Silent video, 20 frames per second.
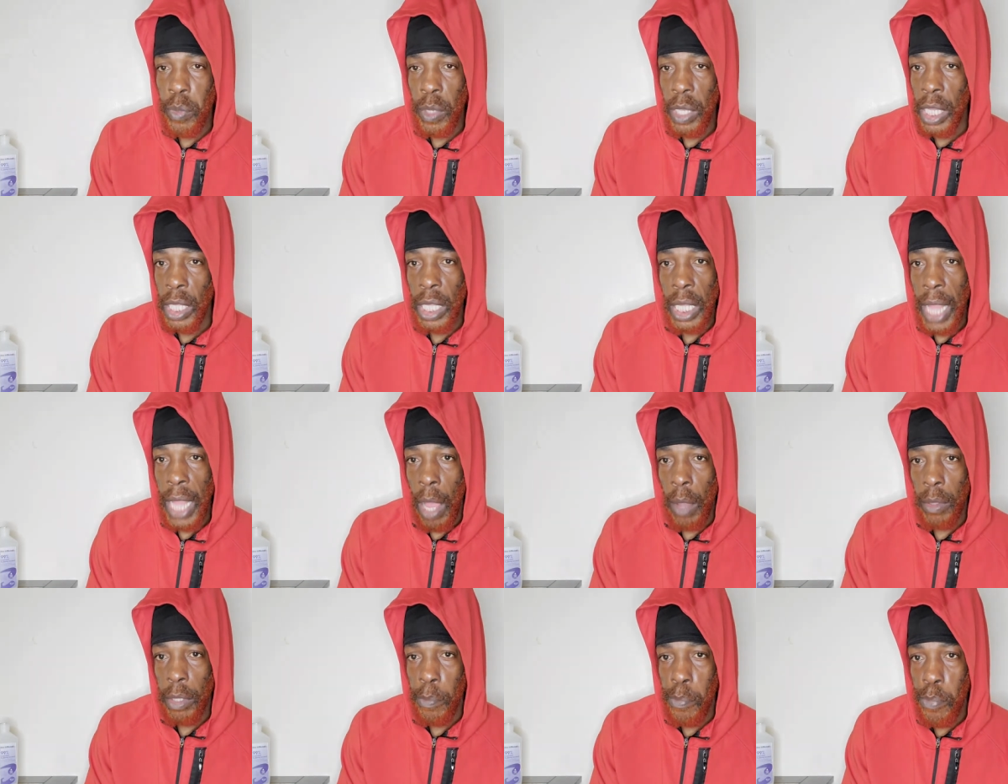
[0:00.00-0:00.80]
in and
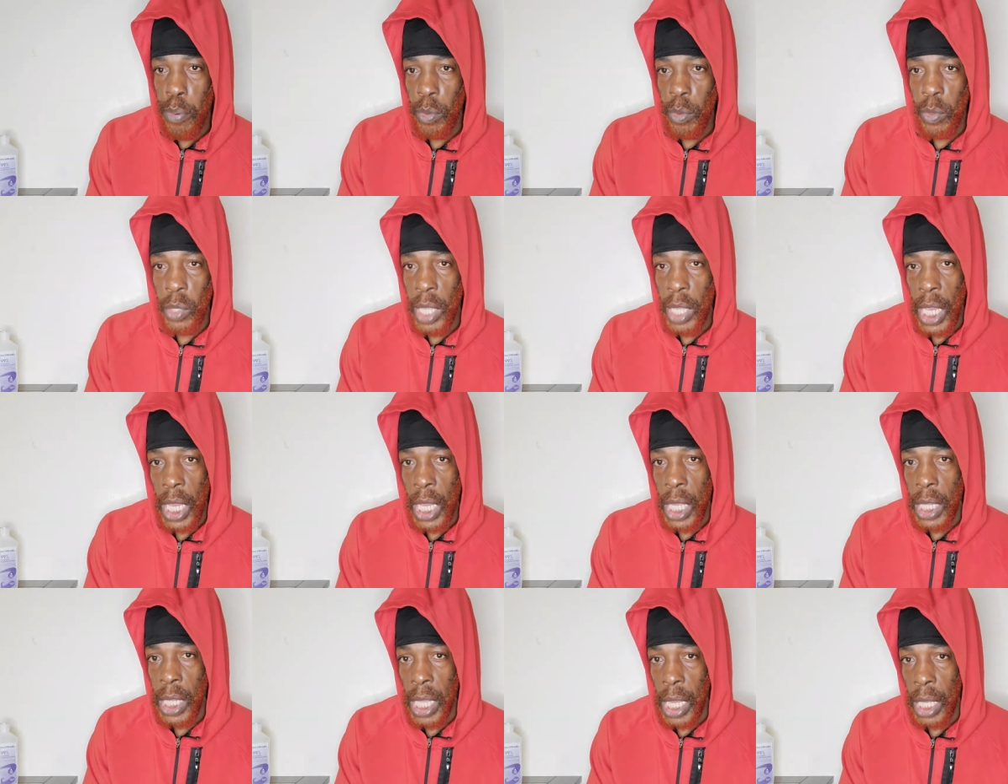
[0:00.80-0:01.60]
out of prison
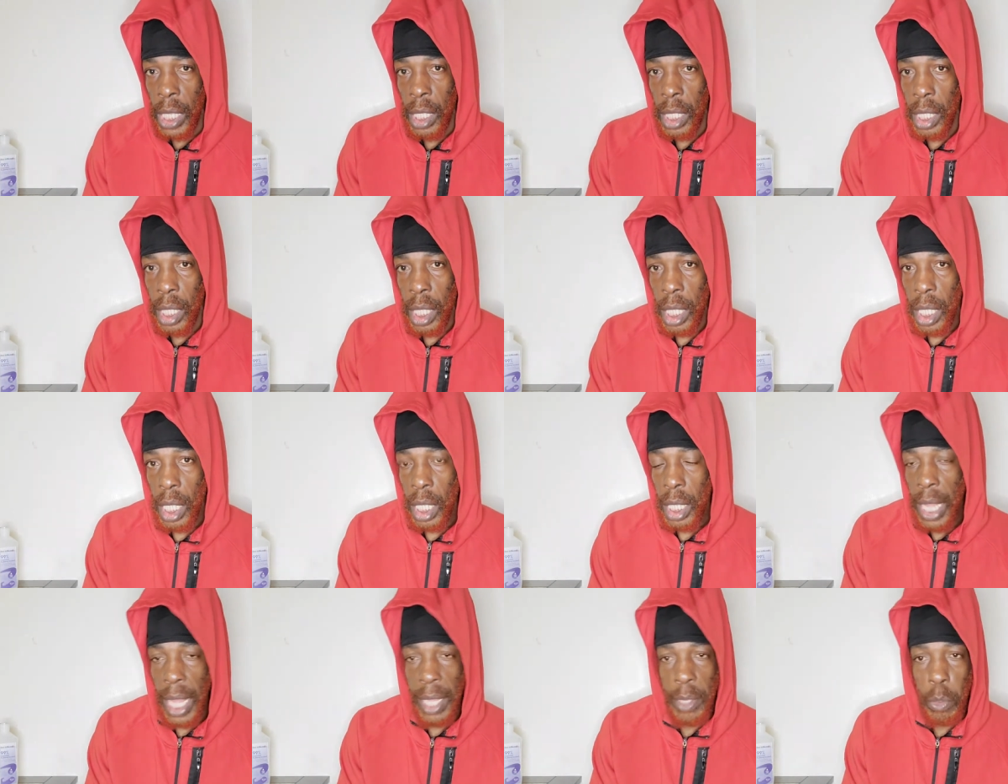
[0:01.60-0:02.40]
every day.
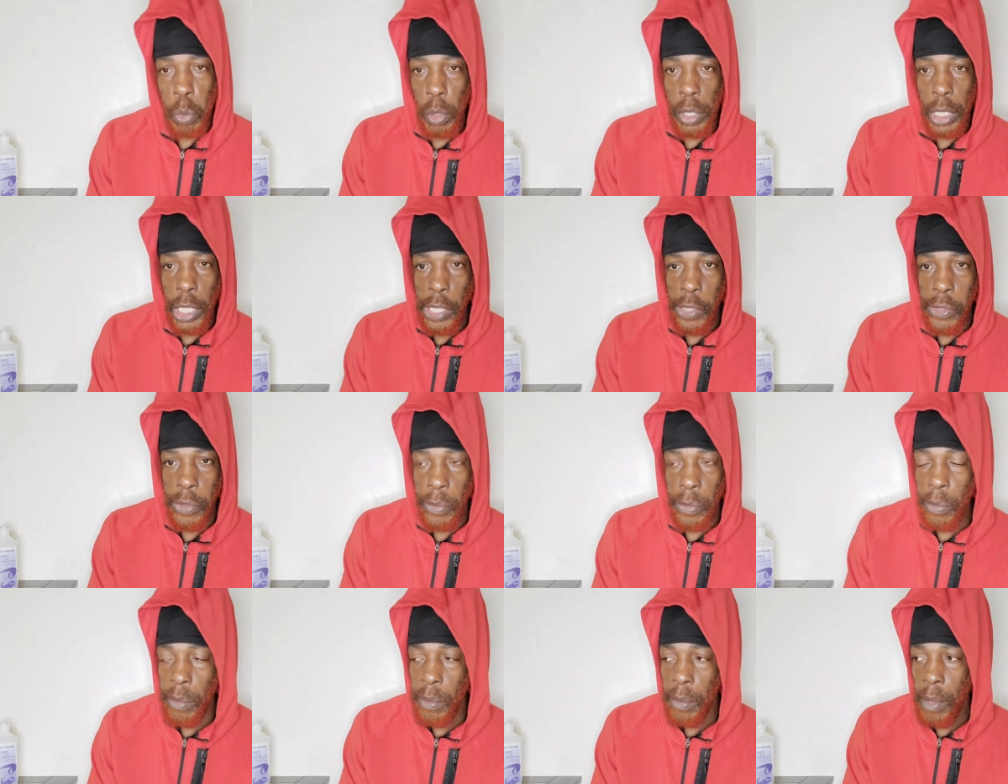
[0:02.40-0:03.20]
That's what they
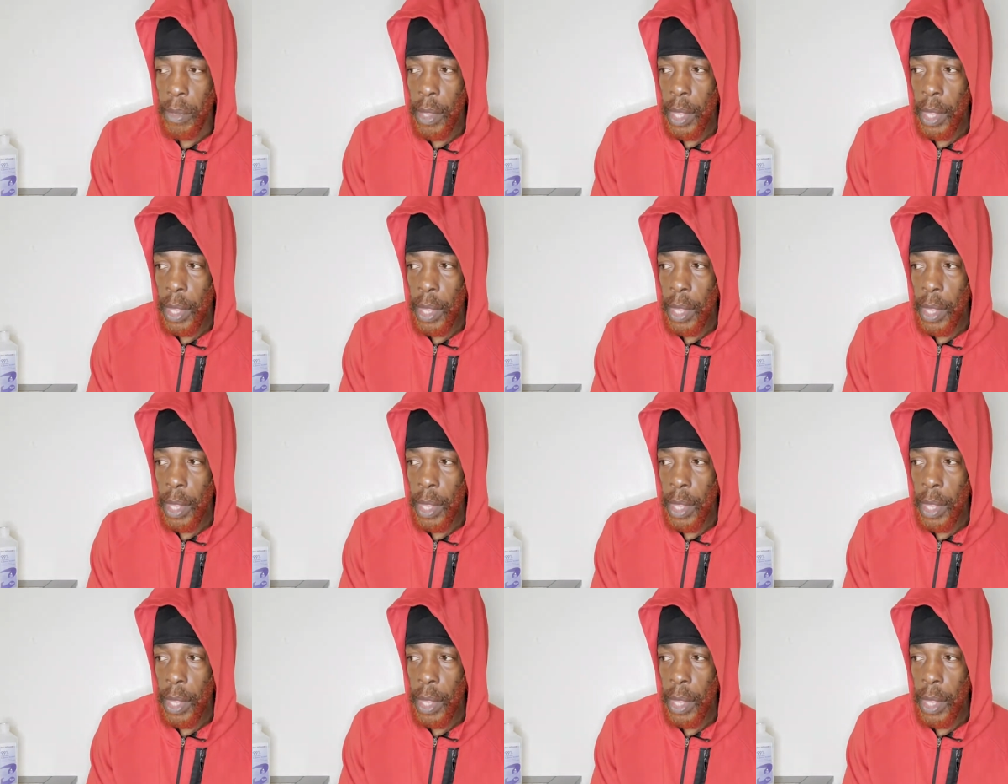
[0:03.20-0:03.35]
do.